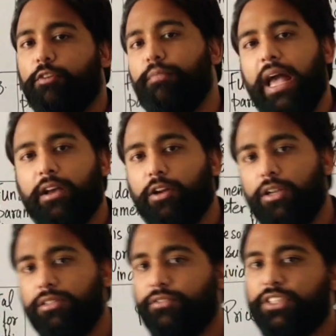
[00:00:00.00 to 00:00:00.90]
from
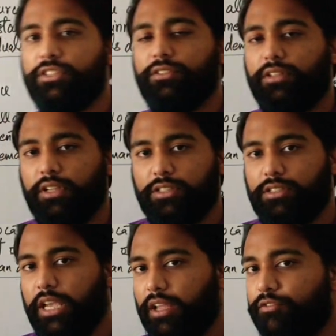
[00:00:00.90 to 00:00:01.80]
macros, which is
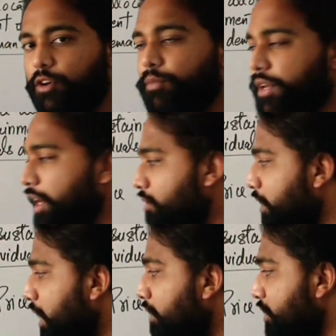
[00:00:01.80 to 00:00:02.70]
taken from Greek
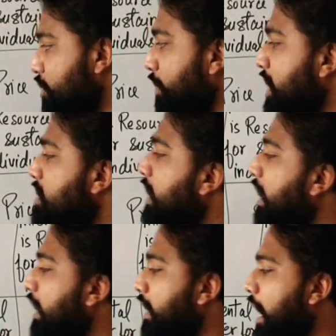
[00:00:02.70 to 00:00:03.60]
word which means
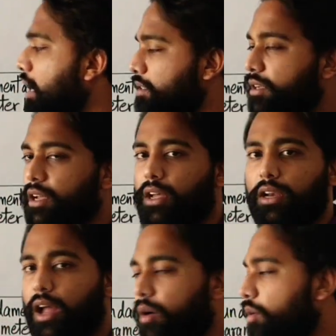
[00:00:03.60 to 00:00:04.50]
large.
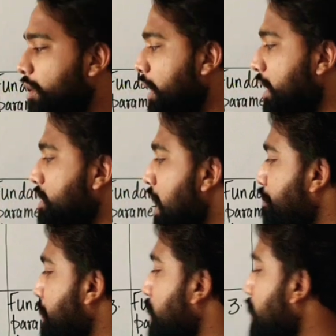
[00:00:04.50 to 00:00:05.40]
Now,
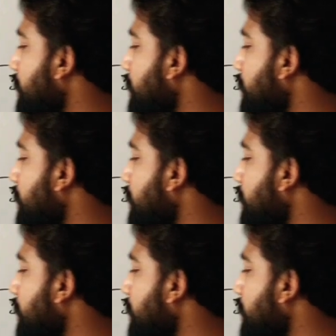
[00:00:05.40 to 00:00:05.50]
example,